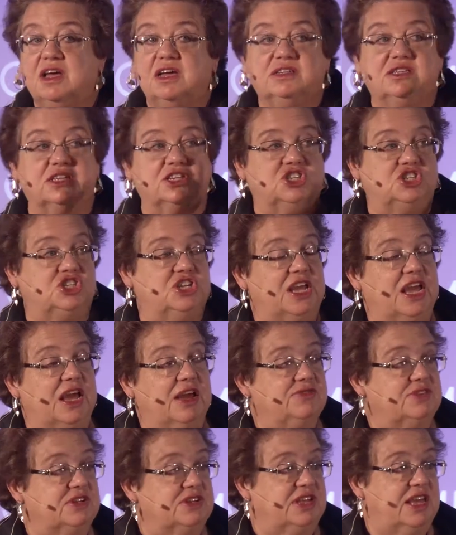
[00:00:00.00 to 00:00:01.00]
Did she
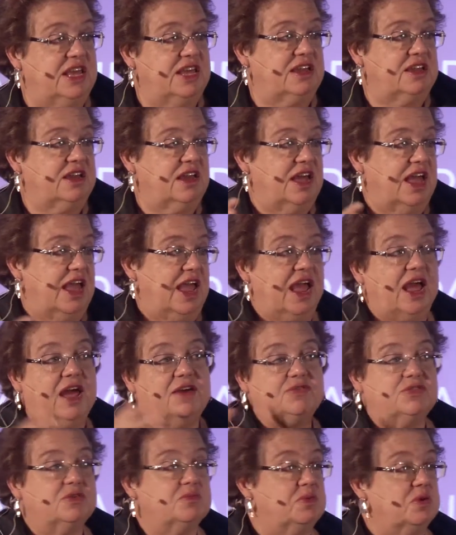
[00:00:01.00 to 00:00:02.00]
have to take
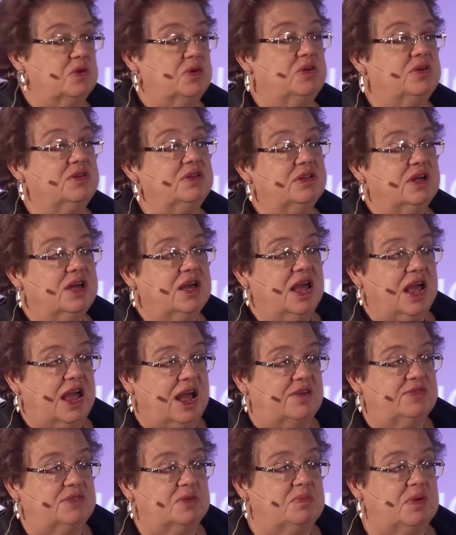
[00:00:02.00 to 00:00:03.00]
half the bowl,
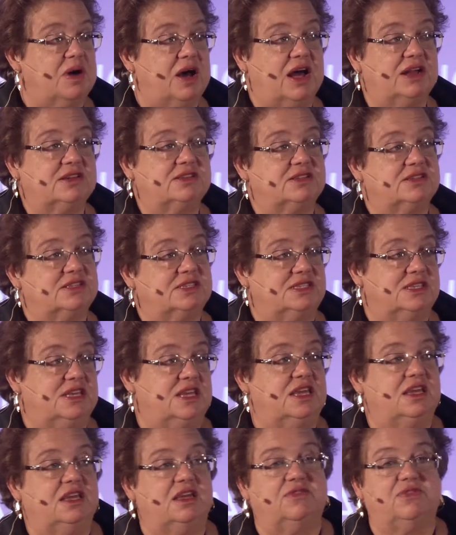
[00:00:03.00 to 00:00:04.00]
half the pot to
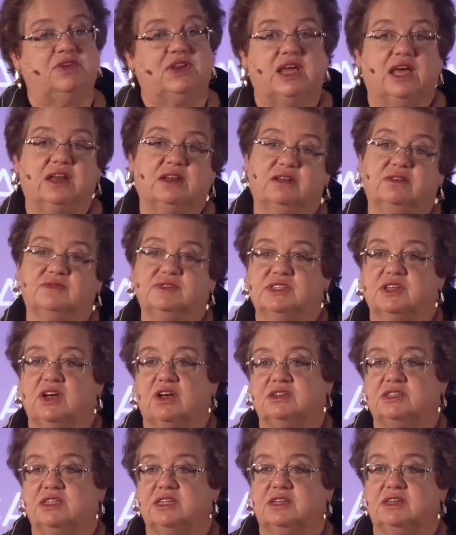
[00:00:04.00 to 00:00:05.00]
see if it had enough
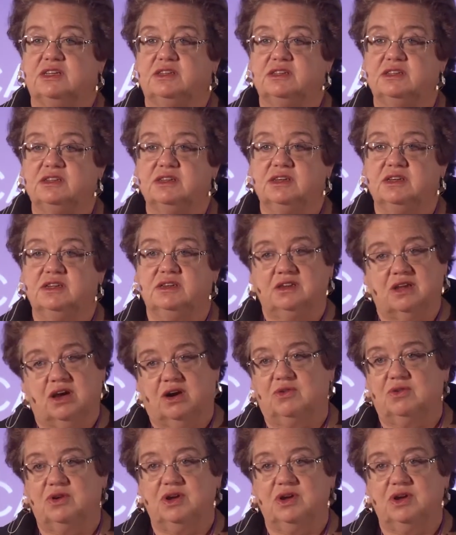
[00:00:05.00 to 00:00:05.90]
salt in it? No.